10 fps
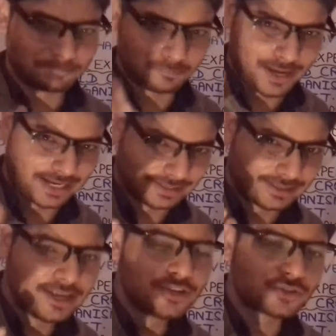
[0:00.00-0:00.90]
Fine.
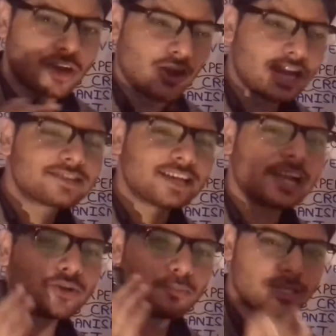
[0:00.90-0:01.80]
So now let's
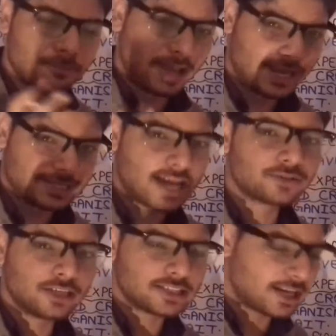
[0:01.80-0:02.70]
try to mismanage as well as